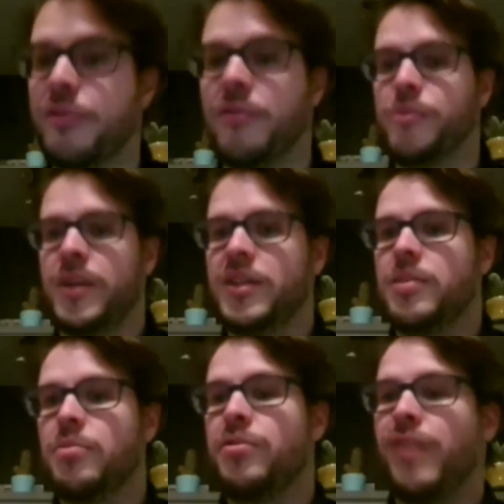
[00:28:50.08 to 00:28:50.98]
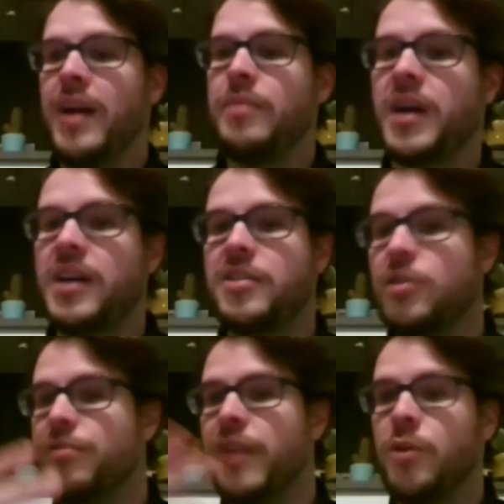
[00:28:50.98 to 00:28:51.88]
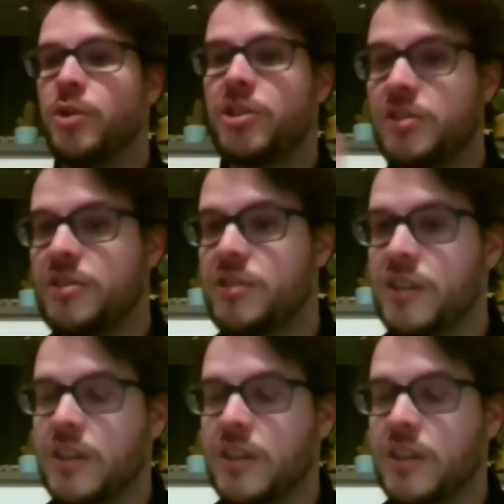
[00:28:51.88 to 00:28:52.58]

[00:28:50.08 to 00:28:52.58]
when it comes to fly miles or vouchers,